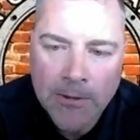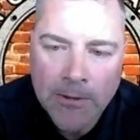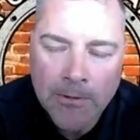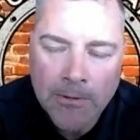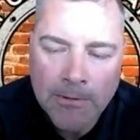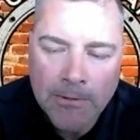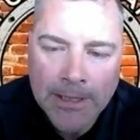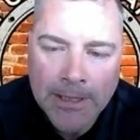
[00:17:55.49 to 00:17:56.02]

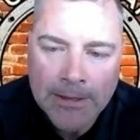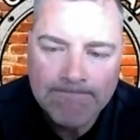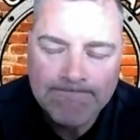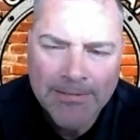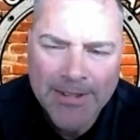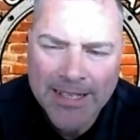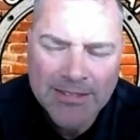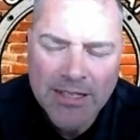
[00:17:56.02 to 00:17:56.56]
So
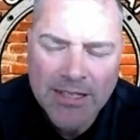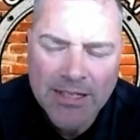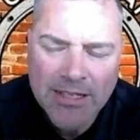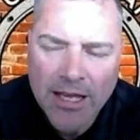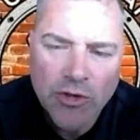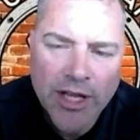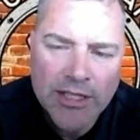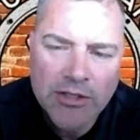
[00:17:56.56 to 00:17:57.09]
yeah,
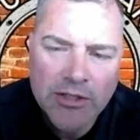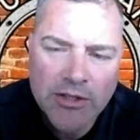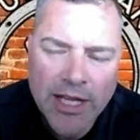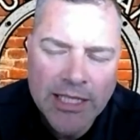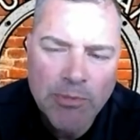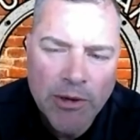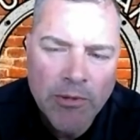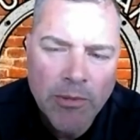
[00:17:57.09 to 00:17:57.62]

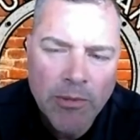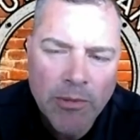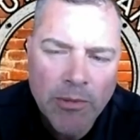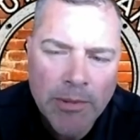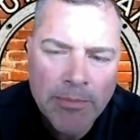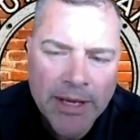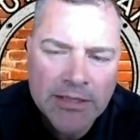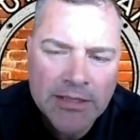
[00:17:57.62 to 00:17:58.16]
that's
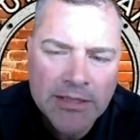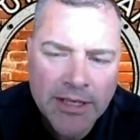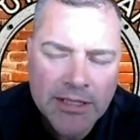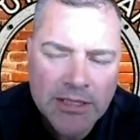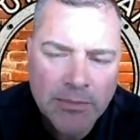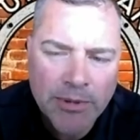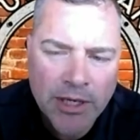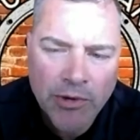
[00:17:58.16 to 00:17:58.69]
probably my biggest
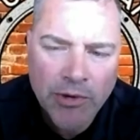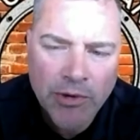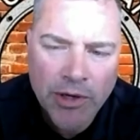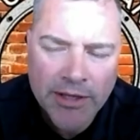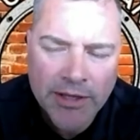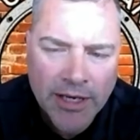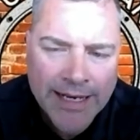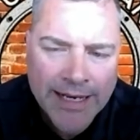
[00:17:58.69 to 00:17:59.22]
thing is a bit of
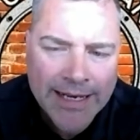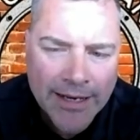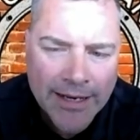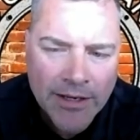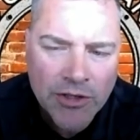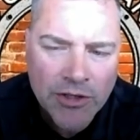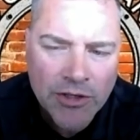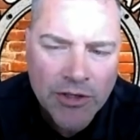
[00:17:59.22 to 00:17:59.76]
regret that I
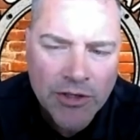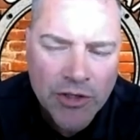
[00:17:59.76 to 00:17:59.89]
didn't